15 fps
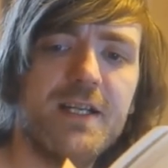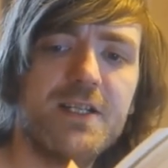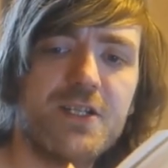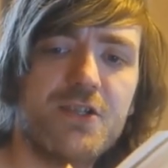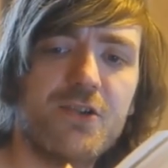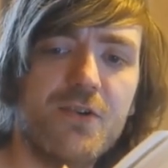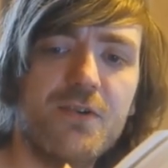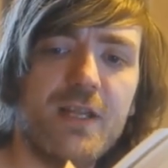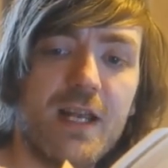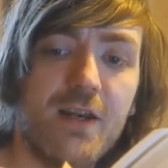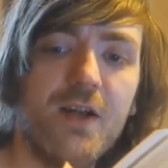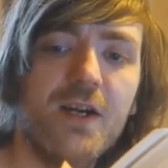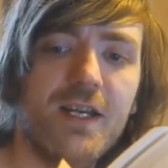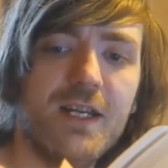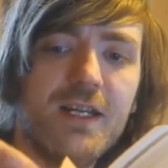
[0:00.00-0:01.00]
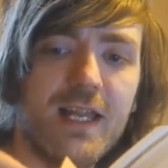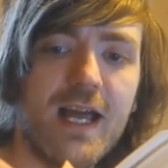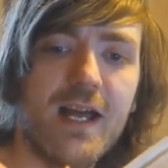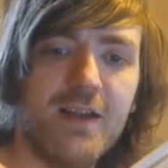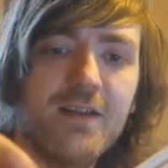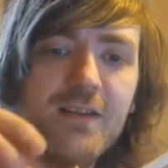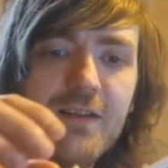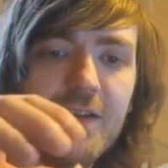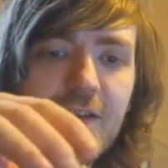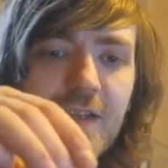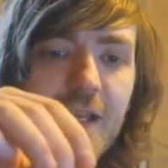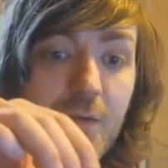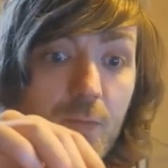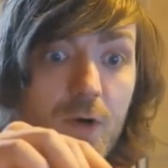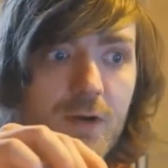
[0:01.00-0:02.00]
And it's true, they're lucky there
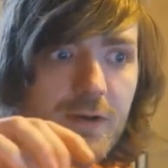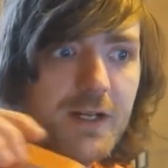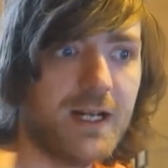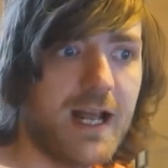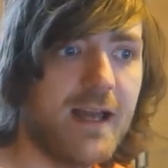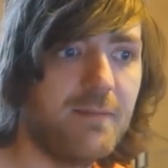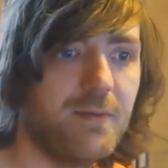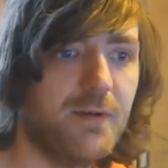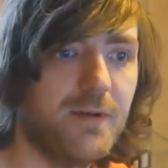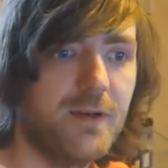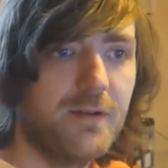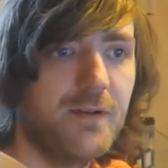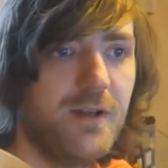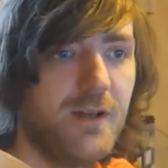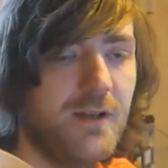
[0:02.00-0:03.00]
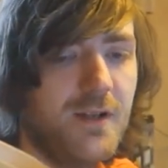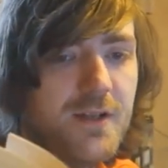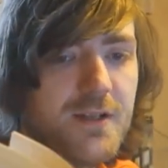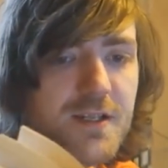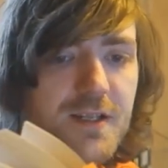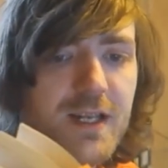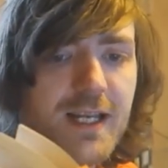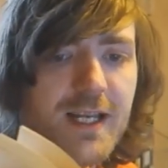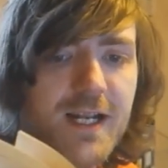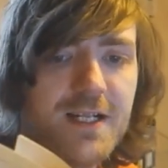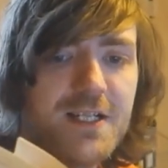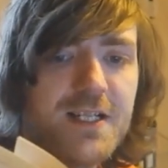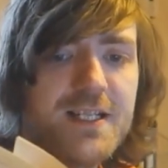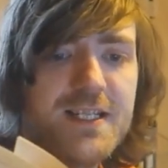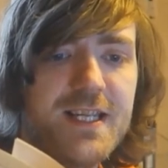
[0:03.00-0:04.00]
that they were in an airport so that they can
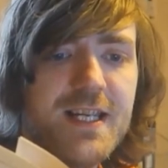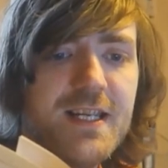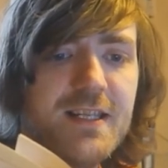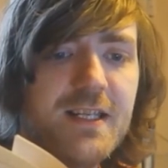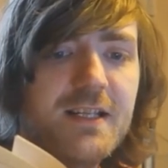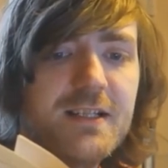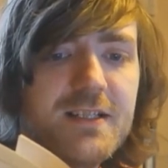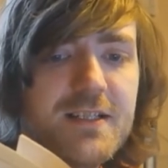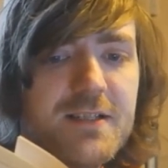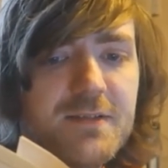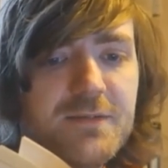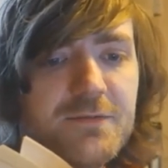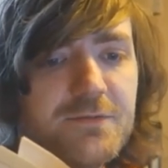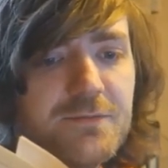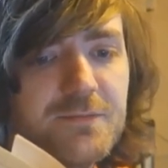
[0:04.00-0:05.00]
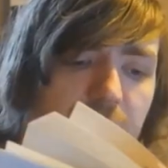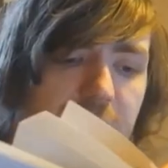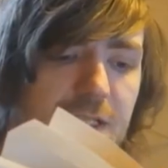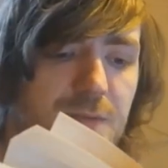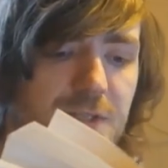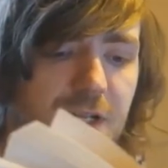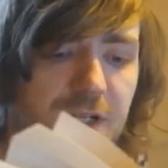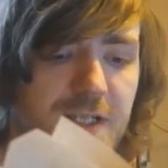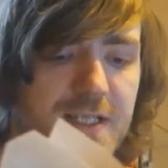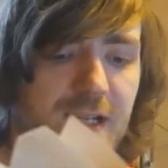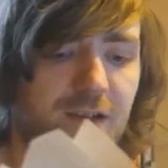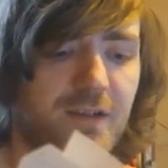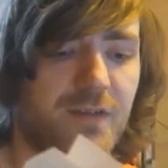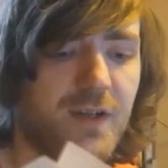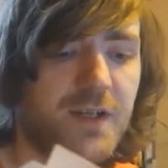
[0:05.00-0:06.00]
actually see things. Thought this was kind of
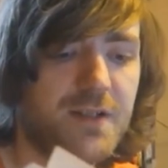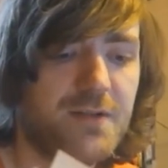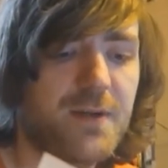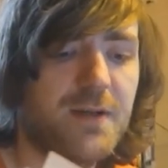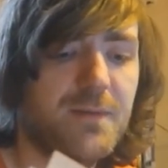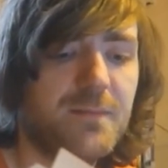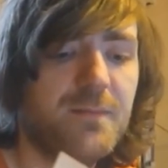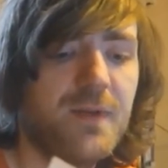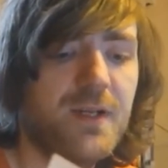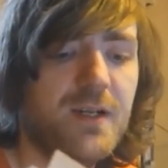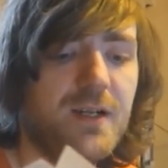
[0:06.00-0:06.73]
terrifying as well.